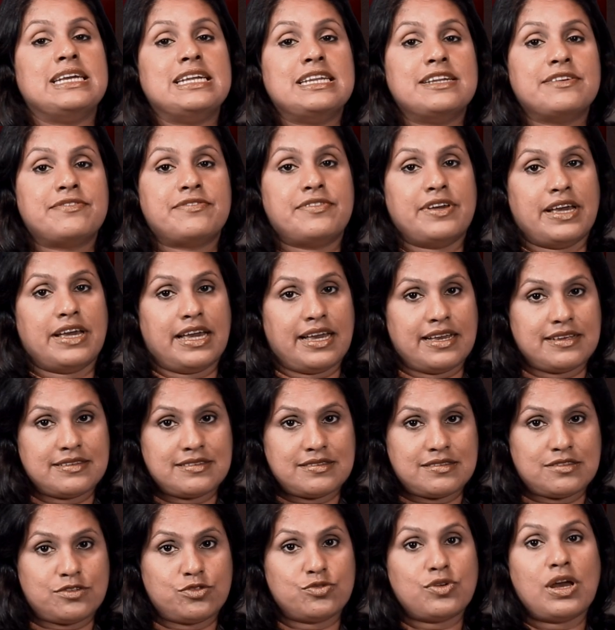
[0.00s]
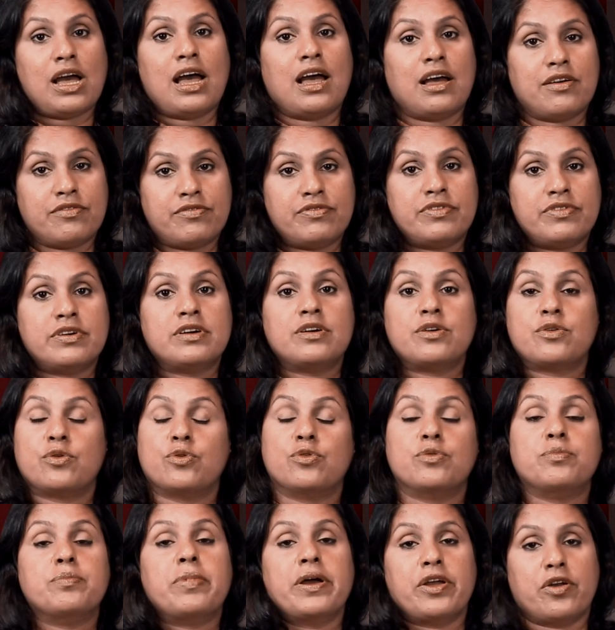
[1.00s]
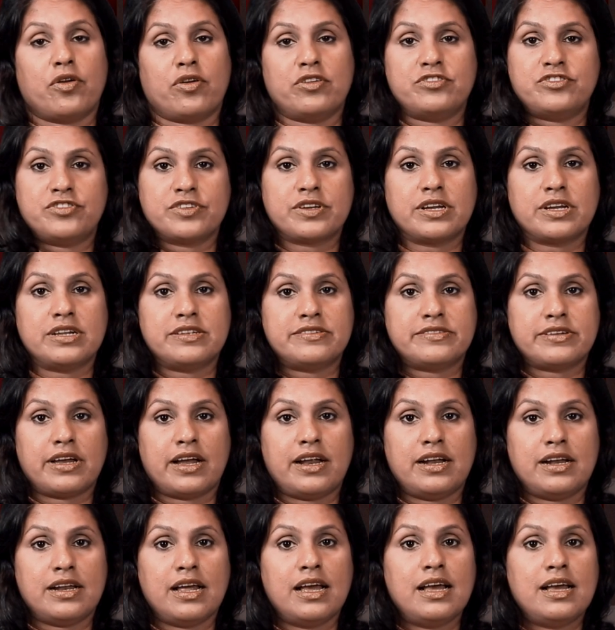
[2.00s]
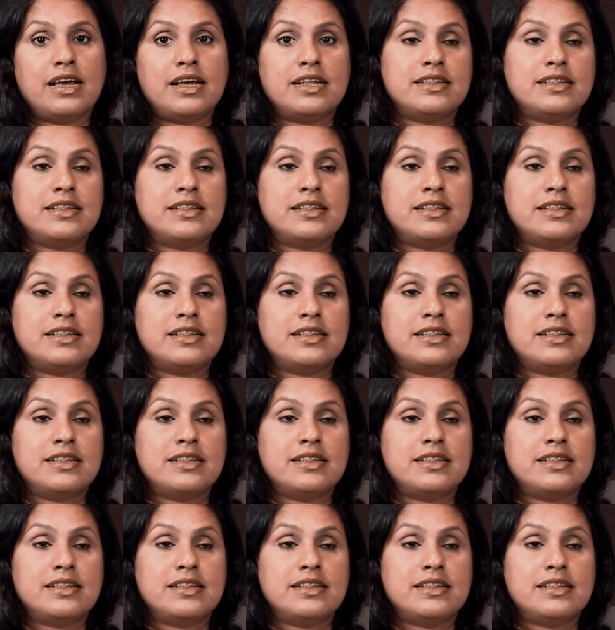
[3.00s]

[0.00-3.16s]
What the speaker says: enough eggs to have her own biological child?